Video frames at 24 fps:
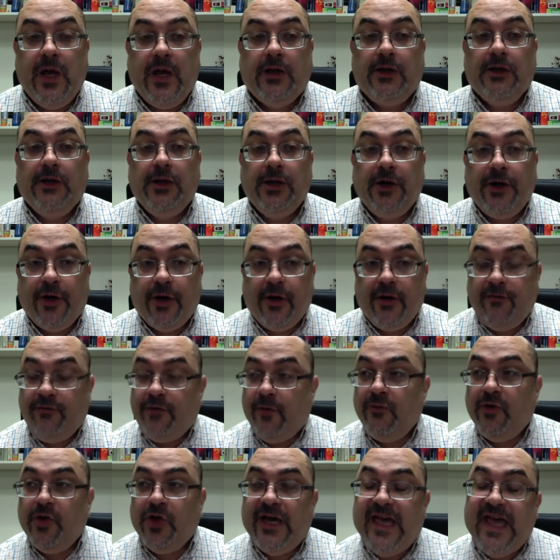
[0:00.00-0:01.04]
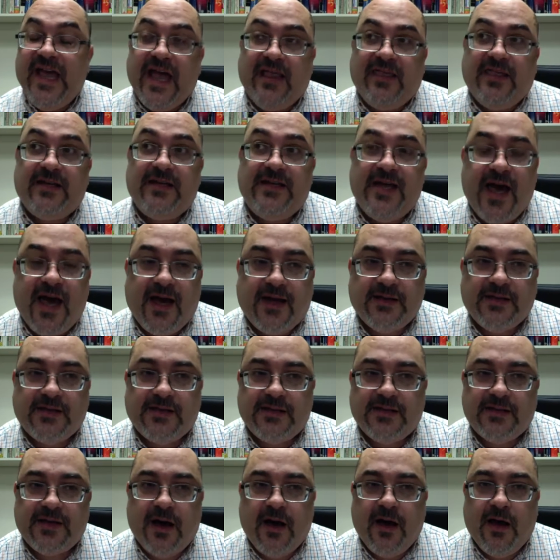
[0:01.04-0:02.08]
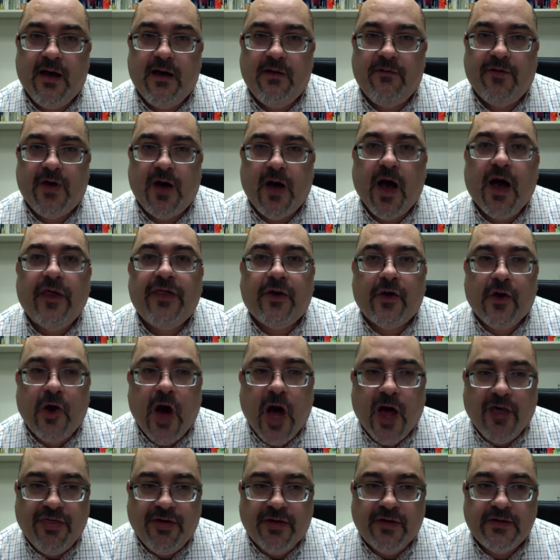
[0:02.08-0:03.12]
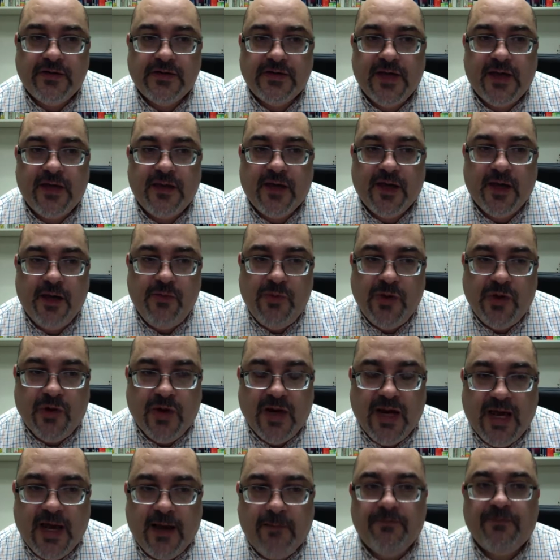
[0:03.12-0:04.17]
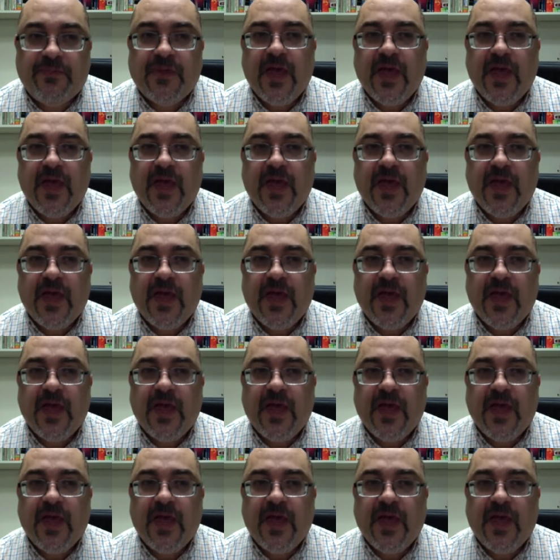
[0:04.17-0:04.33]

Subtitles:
learn from looking at the texts of other authors in the community.